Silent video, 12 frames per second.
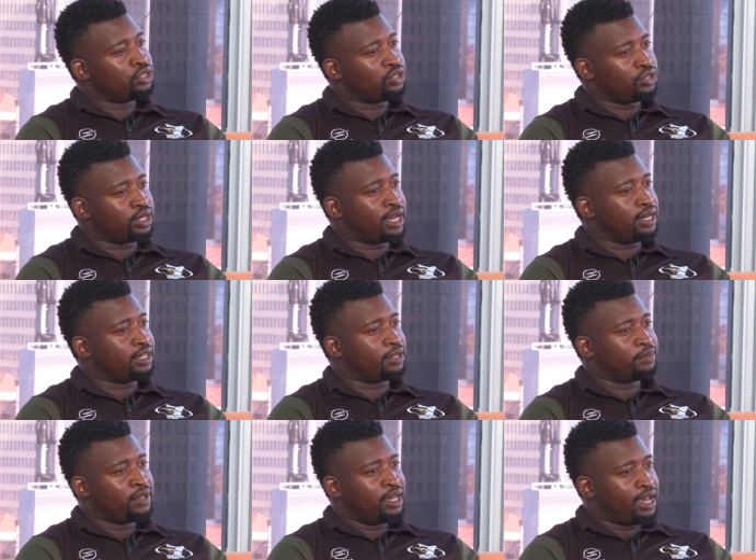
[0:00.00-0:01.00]
to
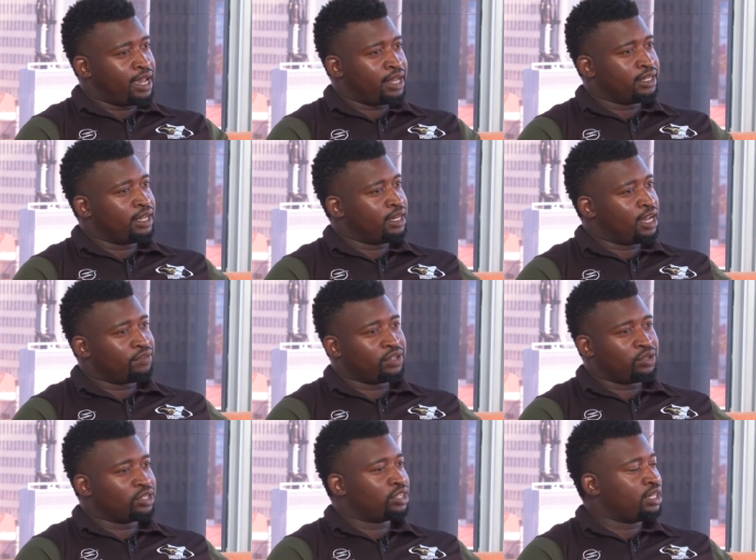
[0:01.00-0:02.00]
Uganda. And and after
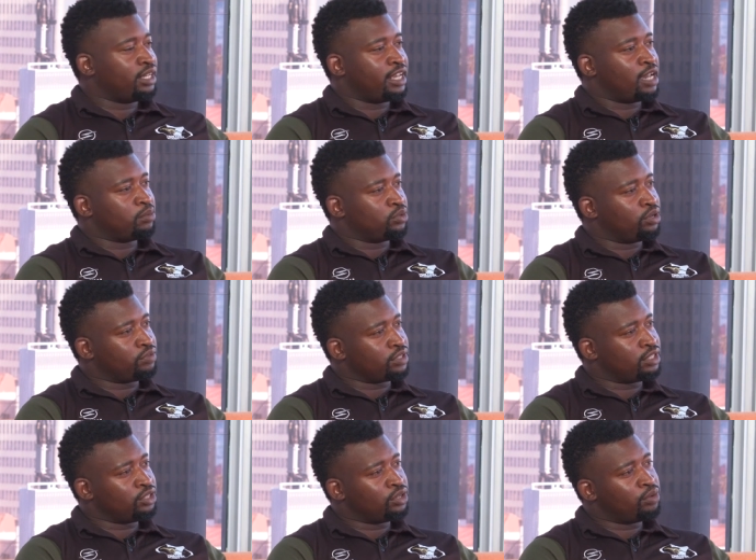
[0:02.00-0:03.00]
those three games, we'll
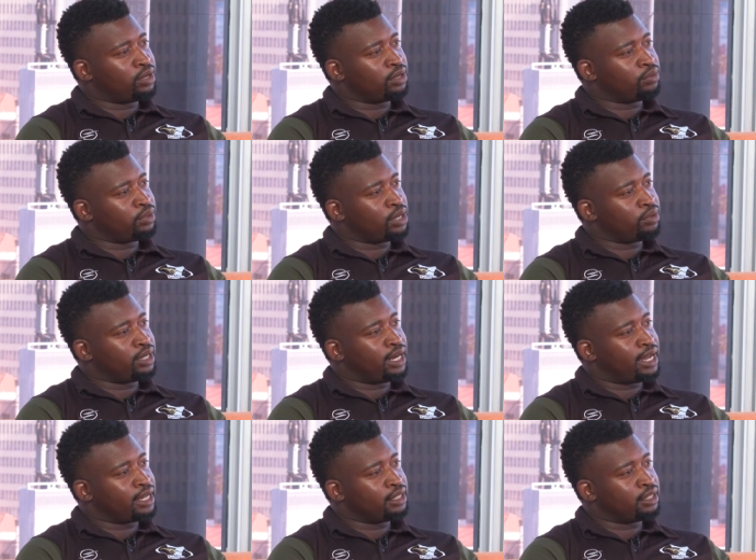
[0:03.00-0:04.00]
obviously know where, where we
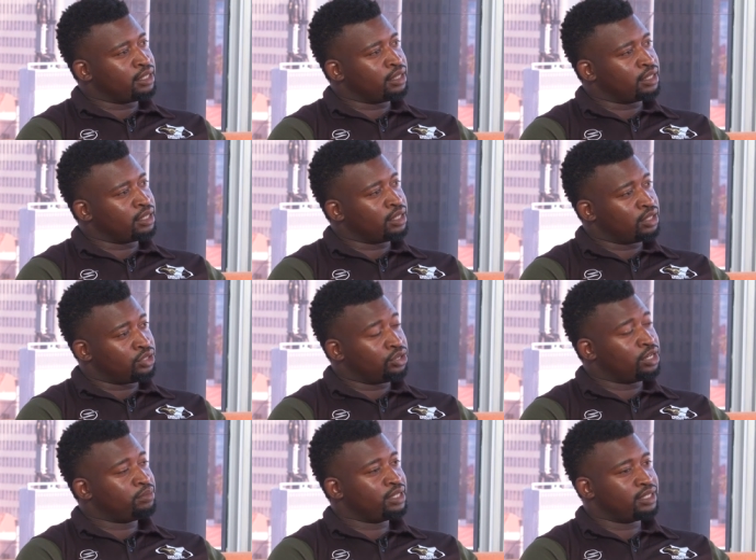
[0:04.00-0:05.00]
lie in the, in the in the
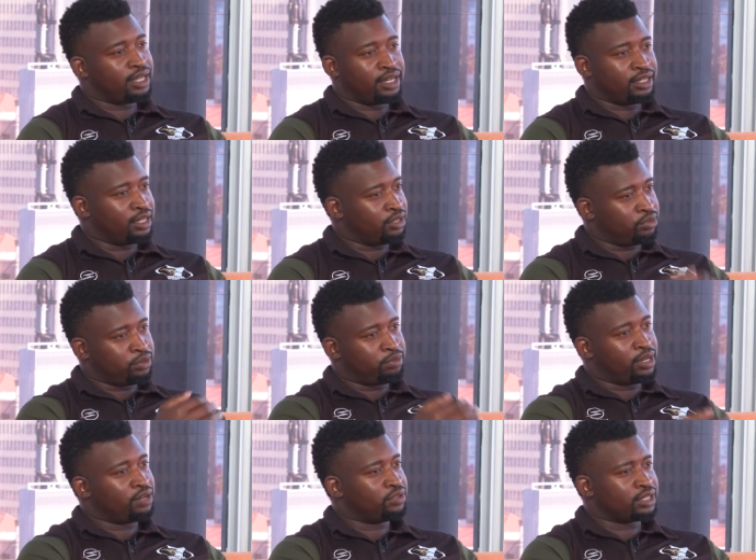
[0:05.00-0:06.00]
tournament, and, and we'll
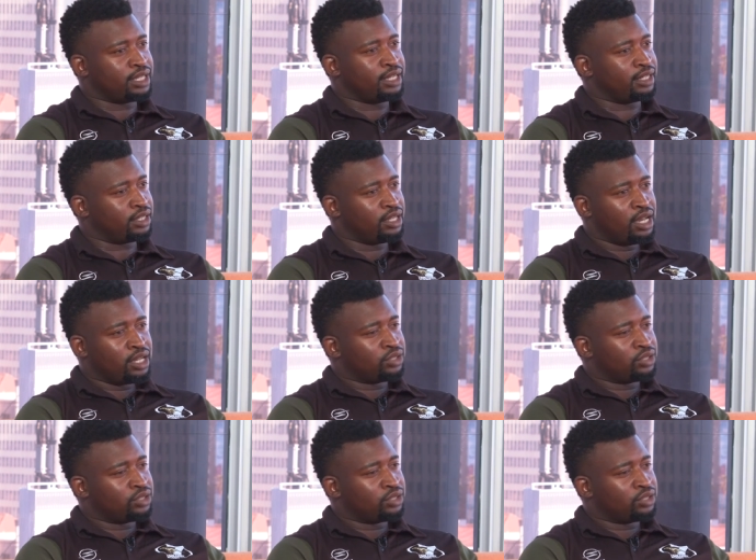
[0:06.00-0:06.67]
plan for Sunday.